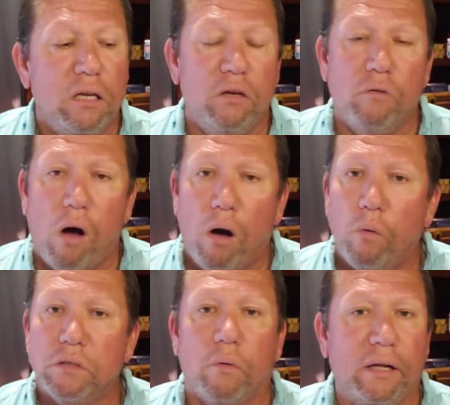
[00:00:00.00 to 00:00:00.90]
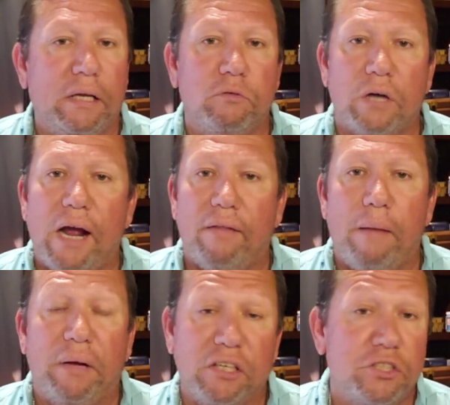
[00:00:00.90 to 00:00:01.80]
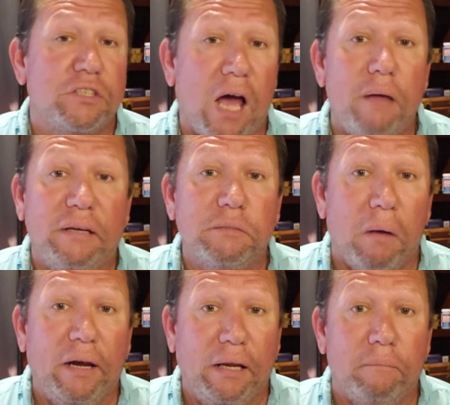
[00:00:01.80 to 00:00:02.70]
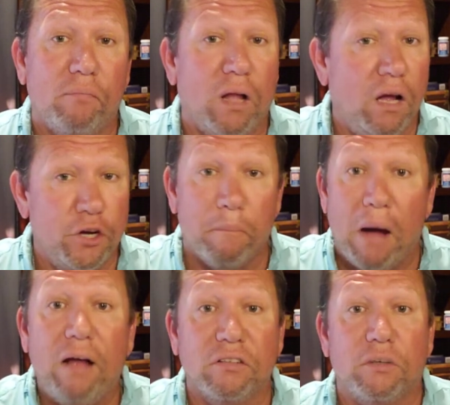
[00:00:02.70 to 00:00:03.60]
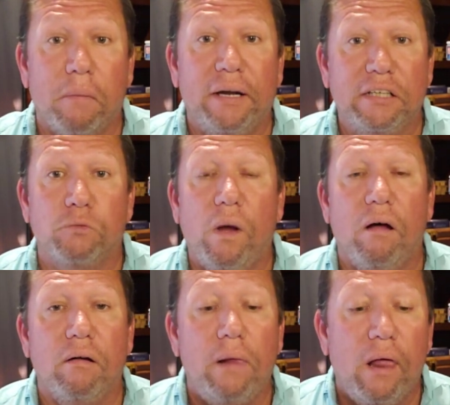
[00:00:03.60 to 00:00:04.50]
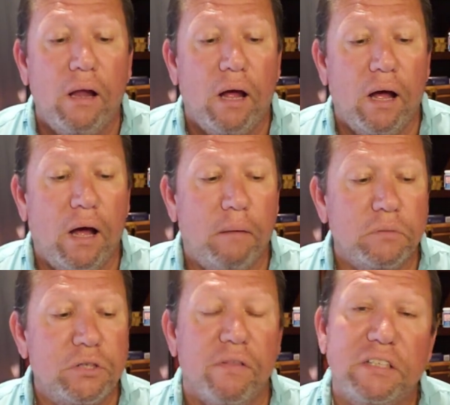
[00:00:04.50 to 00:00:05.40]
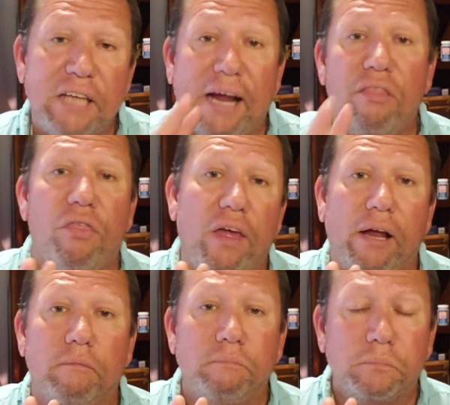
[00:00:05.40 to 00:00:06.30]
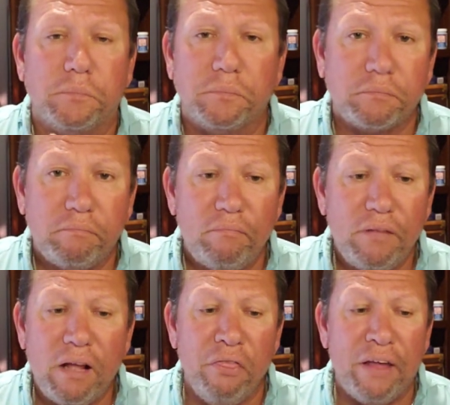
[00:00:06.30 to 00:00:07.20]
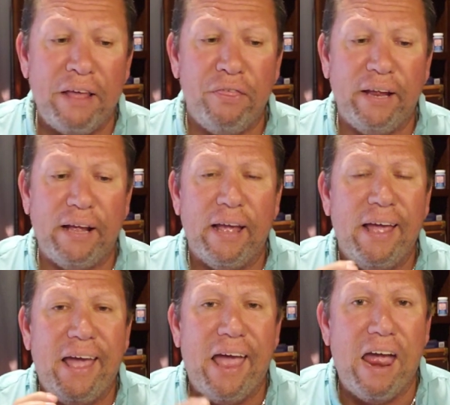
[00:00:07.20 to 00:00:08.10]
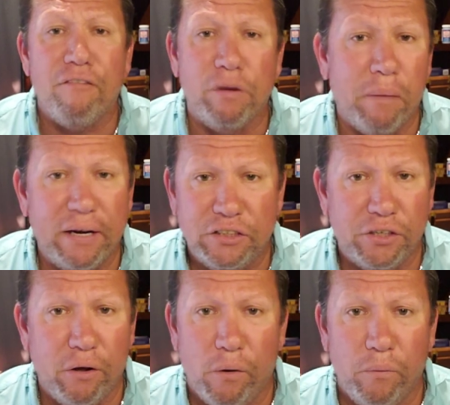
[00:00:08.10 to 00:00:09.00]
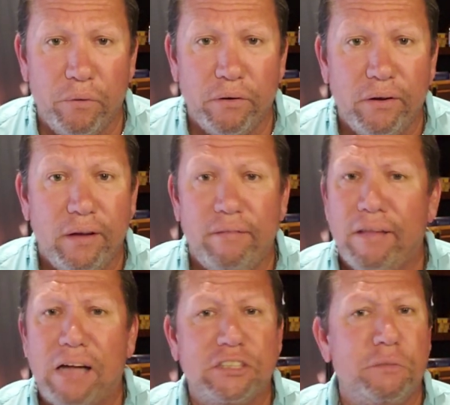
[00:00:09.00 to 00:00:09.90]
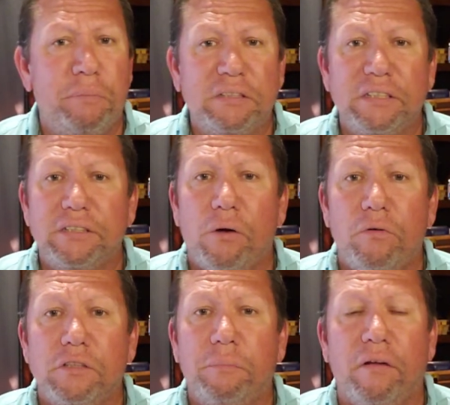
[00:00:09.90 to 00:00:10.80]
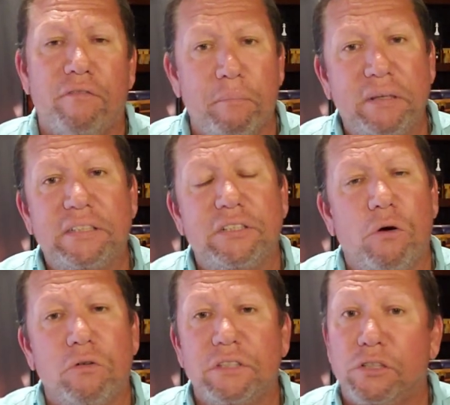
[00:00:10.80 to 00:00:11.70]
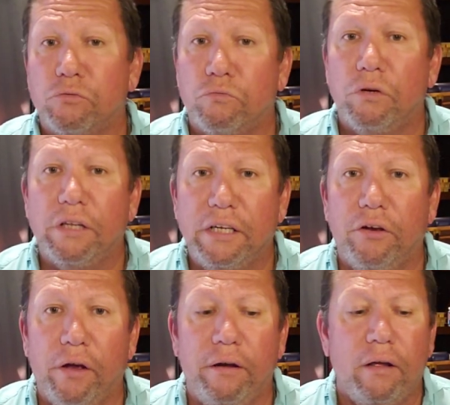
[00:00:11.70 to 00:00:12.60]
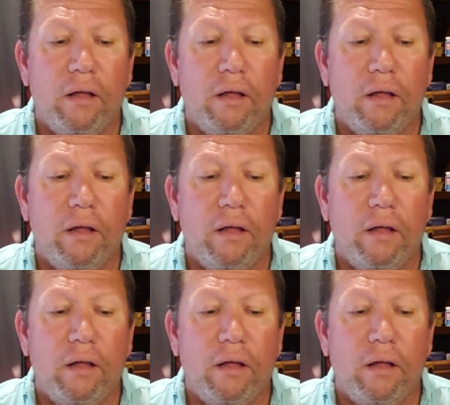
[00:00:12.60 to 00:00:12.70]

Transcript: You always want to keep track of that because your time is money. Your miles are money as well. So the second thing that I think everybody should own, not just business owners, but for business owners, it's really good.